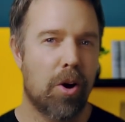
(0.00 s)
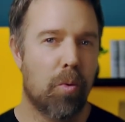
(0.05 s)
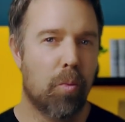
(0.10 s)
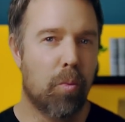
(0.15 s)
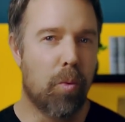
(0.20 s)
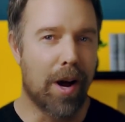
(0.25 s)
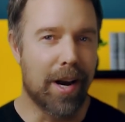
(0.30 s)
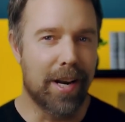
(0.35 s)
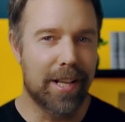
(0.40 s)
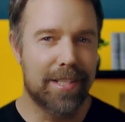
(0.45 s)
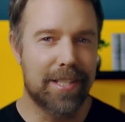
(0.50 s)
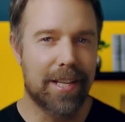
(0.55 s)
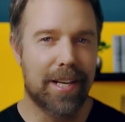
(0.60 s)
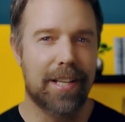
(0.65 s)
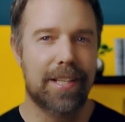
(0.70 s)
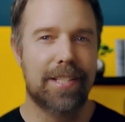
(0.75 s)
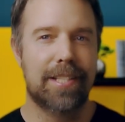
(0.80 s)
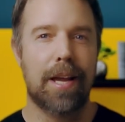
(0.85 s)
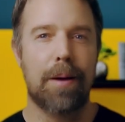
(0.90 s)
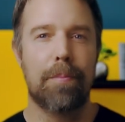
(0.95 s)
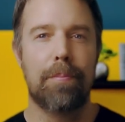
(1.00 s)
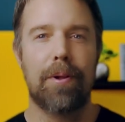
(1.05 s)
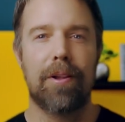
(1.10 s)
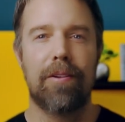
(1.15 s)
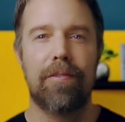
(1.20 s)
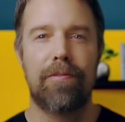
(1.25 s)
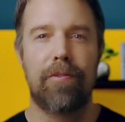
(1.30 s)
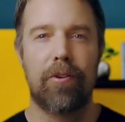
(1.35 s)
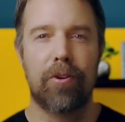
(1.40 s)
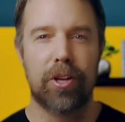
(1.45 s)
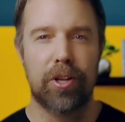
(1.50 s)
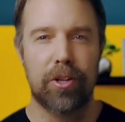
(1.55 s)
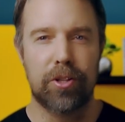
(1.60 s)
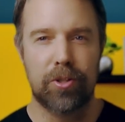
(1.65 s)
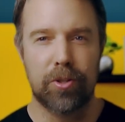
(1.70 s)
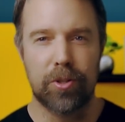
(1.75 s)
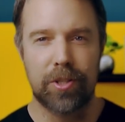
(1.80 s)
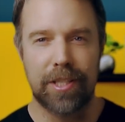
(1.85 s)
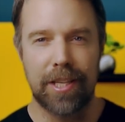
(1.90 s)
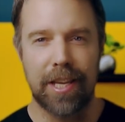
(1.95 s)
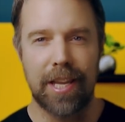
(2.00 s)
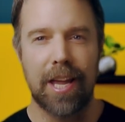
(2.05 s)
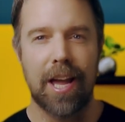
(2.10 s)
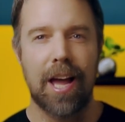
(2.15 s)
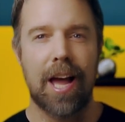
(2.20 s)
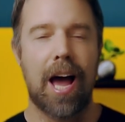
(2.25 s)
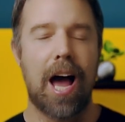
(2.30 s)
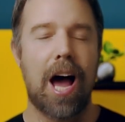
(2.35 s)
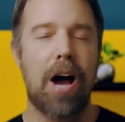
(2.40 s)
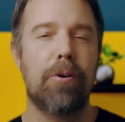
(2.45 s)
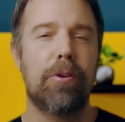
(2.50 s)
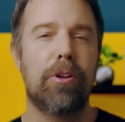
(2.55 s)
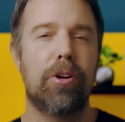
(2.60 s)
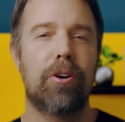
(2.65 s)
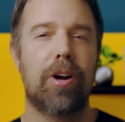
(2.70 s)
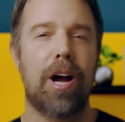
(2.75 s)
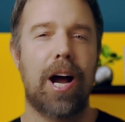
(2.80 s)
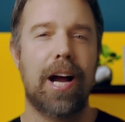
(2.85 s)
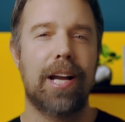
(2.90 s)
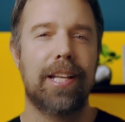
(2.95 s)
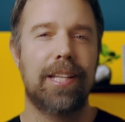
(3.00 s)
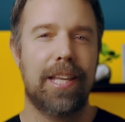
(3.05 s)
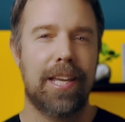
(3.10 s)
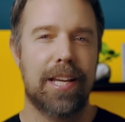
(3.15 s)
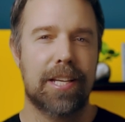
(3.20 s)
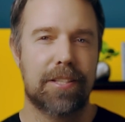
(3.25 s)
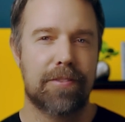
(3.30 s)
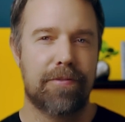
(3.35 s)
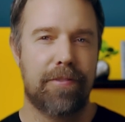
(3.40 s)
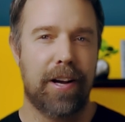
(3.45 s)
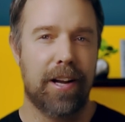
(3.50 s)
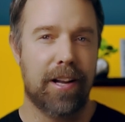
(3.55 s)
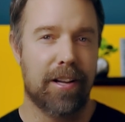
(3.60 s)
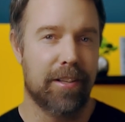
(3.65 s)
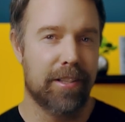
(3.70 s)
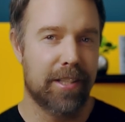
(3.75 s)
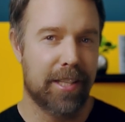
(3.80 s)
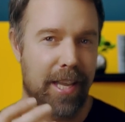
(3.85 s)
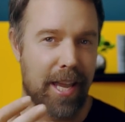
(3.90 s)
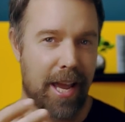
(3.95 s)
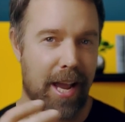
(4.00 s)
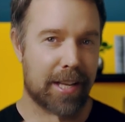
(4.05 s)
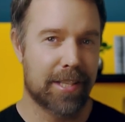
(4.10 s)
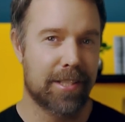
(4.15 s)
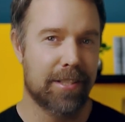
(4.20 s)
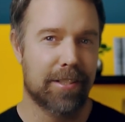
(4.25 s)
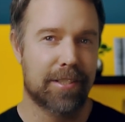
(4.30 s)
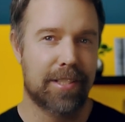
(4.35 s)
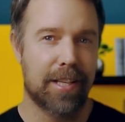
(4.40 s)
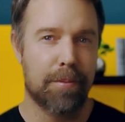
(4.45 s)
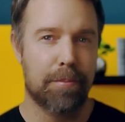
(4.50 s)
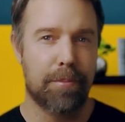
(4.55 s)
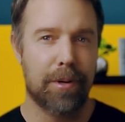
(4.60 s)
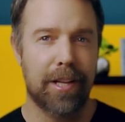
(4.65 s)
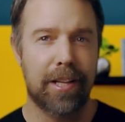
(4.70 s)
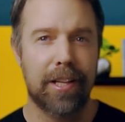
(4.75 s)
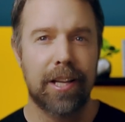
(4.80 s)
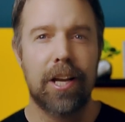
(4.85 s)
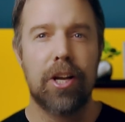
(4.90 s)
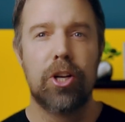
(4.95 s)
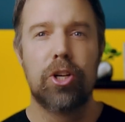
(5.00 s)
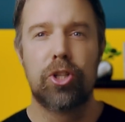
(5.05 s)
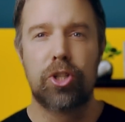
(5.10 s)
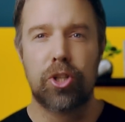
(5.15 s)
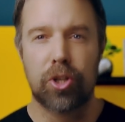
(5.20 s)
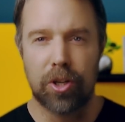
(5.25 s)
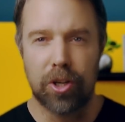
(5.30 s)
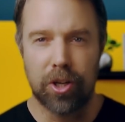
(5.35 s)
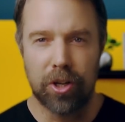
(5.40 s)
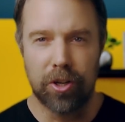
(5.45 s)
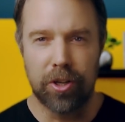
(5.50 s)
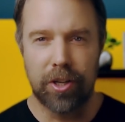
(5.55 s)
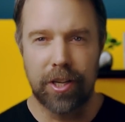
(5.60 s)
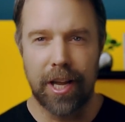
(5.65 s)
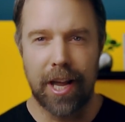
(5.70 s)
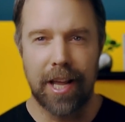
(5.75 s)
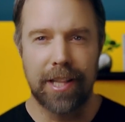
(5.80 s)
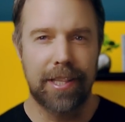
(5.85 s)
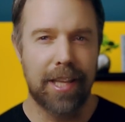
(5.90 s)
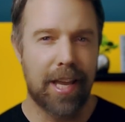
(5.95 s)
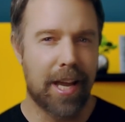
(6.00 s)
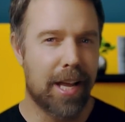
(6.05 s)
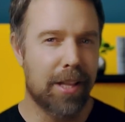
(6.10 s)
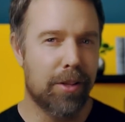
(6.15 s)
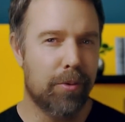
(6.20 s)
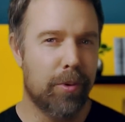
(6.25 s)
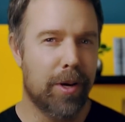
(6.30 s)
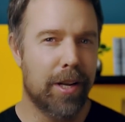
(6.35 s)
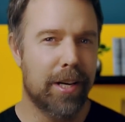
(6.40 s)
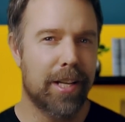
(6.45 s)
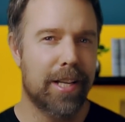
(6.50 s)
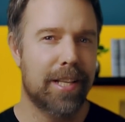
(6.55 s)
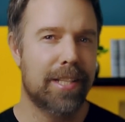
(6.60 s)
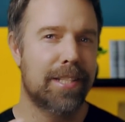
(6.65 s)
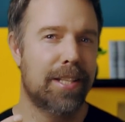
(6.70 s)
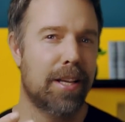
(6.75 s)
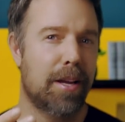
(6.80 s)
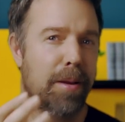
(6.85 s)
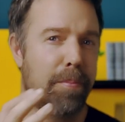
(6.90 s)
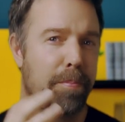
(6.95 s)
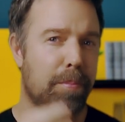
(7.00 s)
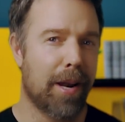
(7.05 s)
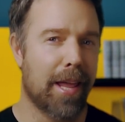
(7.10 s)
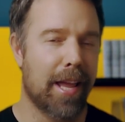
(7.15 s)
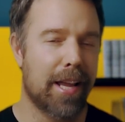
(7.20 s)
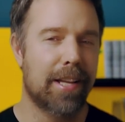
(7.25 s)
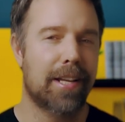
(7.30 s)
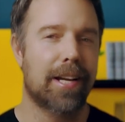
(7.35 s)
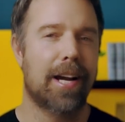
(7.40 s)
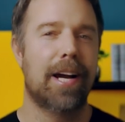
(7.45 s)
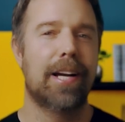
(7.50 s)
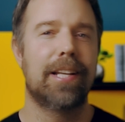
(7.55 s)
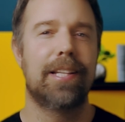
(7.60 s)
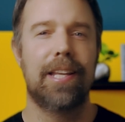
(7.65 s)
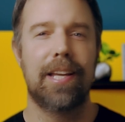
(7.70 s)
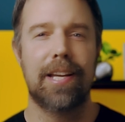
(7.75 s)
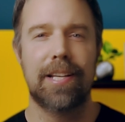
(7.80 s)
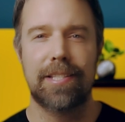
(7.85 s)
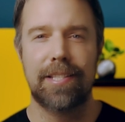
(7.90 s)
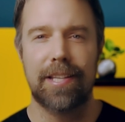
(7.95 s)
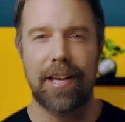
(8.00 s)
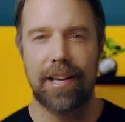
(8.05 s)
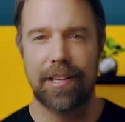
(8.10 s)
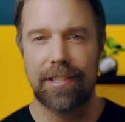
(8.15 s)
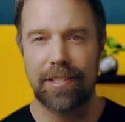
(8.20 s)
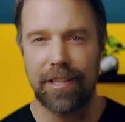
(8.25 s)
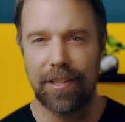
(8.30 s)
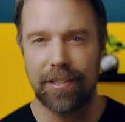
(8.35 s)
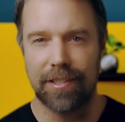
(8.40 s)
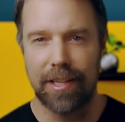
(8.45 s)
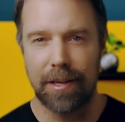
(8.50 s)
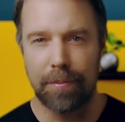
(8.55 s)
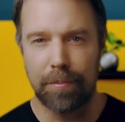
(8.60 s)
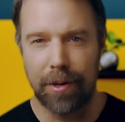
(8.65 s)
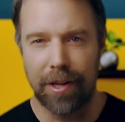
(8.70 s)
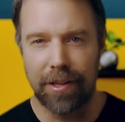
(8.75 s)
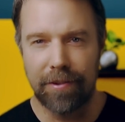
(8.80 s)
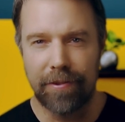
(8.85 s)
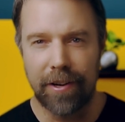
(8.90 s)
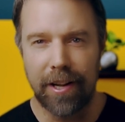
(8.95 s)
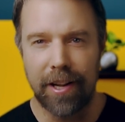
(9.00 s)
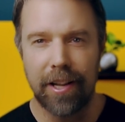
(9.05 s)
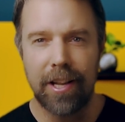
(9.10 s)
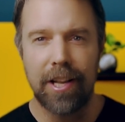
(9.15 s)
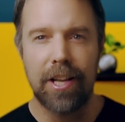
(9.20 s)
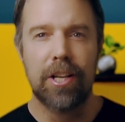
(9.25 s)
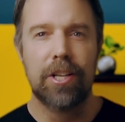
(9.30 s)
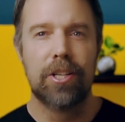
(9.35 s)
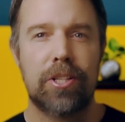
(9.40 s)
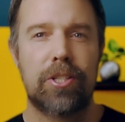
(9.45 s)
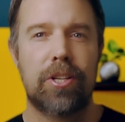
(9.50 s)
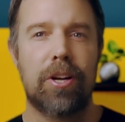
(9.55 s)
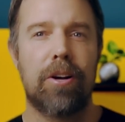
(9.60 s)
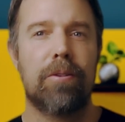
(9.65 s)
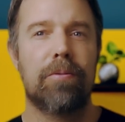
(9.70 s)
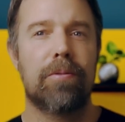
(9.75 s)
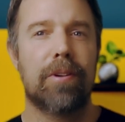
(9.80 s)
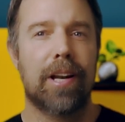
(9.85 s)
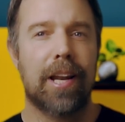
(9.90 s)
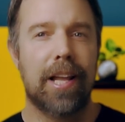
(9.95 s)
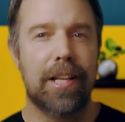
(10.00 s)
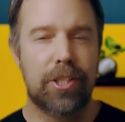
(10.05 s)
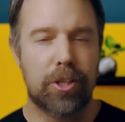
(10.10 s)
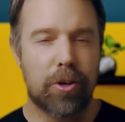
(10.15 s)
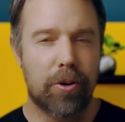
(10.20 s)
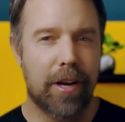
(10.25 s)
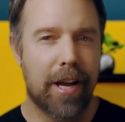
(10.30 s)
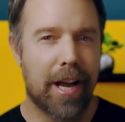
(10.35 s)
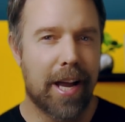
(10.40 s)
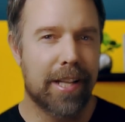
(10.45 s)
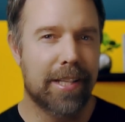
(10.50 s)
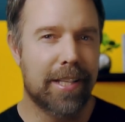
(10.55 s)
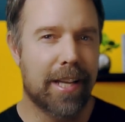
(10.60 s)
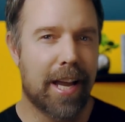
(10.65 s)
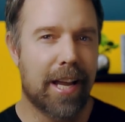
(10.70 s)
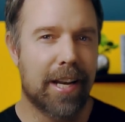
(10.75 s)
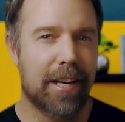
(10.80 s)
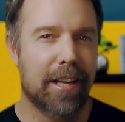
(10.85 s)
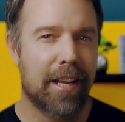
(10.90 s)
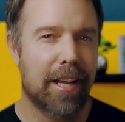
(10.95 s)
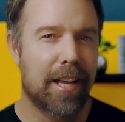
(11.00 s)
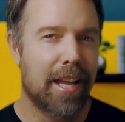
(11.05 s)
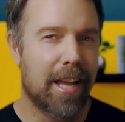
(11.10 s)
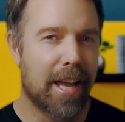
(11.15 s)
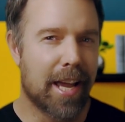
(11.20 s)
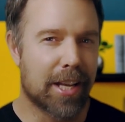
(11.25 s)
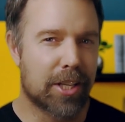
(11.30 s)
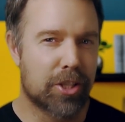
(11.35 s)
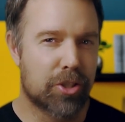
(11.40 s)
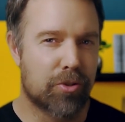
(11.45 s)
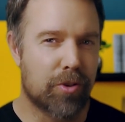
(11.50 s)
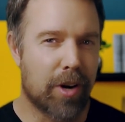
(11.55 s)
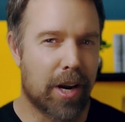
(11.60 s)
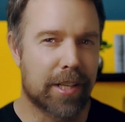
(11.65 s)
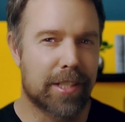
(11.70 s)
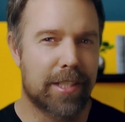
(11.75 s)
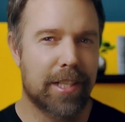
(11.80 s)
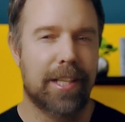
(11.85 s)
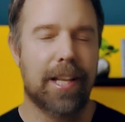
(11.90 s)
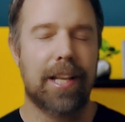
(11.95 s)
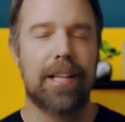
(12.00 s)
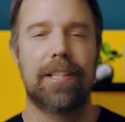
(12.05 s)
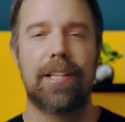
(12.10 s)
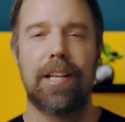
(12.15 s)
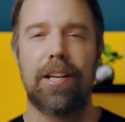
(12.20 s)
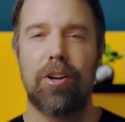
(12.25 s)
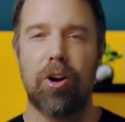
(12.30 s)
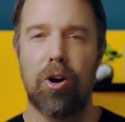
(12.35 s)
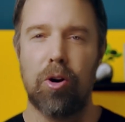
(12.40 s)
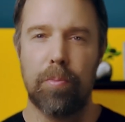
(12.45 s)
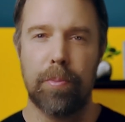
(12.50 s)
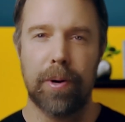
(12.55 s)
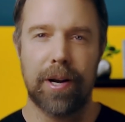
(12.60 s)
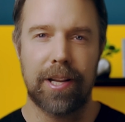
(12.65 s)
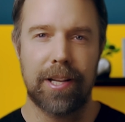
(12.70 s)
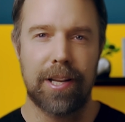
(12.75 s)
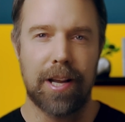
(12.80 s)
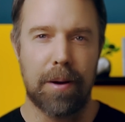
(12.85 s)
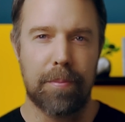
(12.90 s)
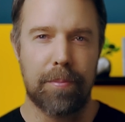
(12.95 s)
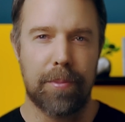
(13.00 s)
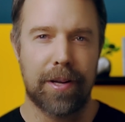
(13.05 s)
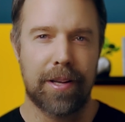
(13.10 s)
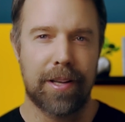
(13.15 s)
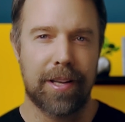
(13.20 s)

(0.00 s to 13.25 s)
One is an example for you to see how your IDS file, the Excel template, should look, and the other one is a blank IDS Excel template file. So let's go ahead and extract it and then open it up.